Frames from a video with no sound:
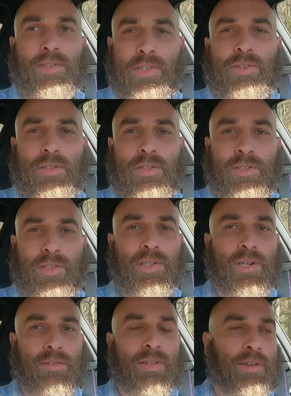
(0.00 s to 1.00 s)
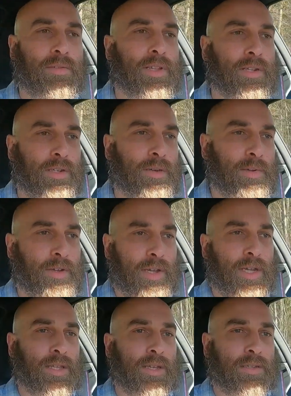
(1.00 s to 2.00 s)
generally with a turbo, you
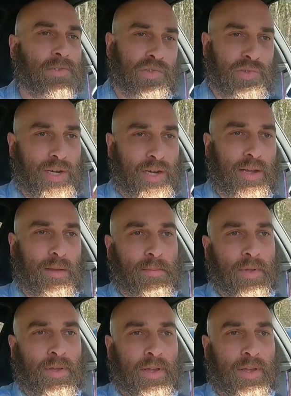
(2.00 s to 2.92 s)
got that straight up